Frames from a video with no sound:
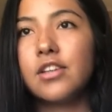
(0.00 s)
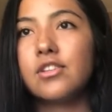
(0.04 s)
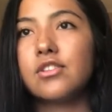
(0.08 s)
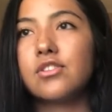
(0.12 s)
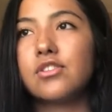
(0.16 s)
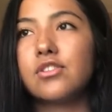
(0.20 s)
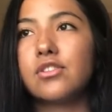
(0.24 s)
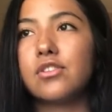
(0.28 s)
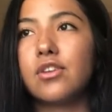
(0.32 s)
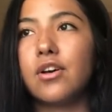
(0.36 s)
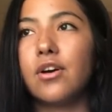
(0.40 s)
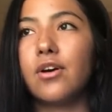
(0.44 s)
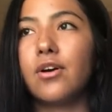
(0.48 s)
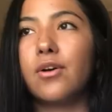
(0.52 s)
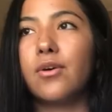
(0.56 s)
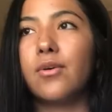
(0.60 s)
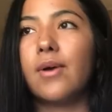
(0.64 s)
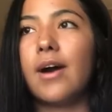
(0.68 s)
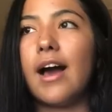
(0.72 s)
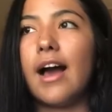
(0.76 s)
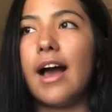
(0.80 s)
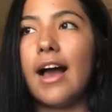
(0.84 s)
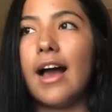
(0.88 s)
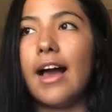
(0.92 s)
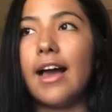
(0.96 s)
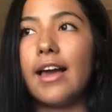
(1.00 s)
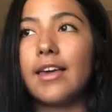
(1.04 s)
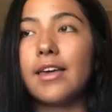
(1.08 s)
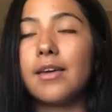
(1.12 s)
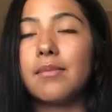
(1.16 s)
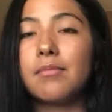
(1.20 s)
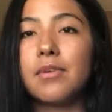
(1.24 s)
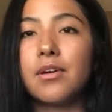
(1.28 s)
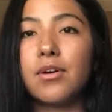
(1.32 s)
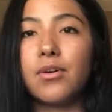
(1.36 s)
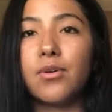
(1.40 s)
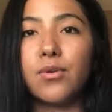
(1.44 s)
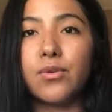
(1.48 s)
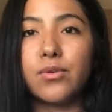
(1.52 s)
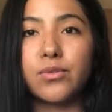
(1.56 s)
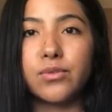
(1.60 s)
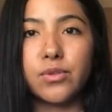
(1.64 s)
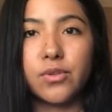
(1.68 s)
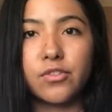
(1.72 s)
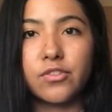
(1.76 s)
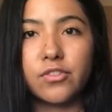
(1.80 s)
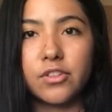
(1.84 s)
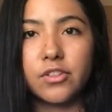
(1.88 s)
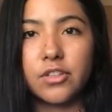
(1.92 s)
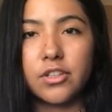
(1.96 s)
So I am a
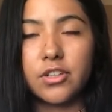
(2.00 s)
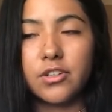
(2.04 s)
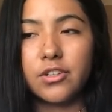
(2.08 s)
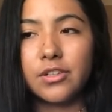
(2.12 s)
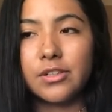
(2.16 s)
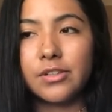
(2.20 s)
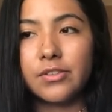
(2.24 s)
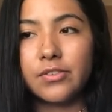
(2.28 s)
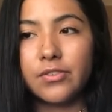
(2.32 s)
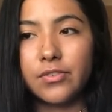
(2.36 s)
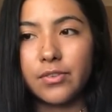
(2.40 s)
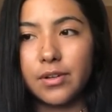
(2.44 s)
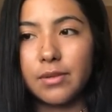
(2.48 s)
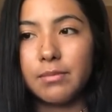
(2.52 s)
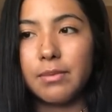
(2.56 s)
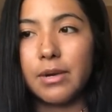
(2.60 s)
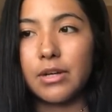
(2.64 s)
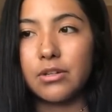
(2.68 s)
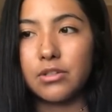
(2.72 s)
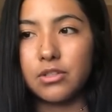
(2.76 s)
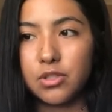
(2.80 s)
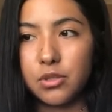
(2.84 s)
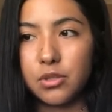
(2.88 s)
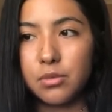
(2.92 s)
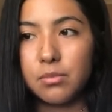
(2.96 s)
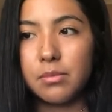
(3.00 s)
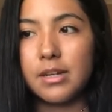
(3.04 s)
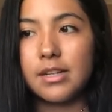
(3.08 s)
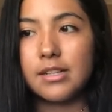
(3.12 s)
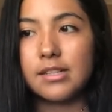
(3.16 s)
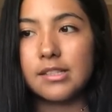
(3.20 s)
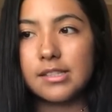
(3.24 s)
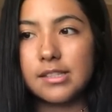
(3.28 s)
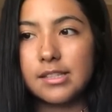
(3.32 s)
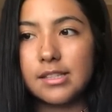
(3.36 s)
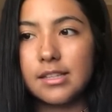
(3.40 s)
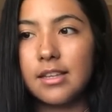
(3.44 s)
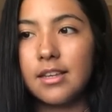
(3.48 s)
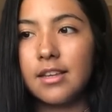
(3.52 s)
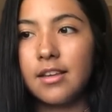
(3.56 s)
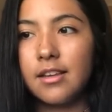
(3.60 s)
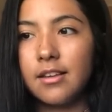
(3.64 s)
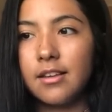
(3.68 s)
holdover for about 2 months.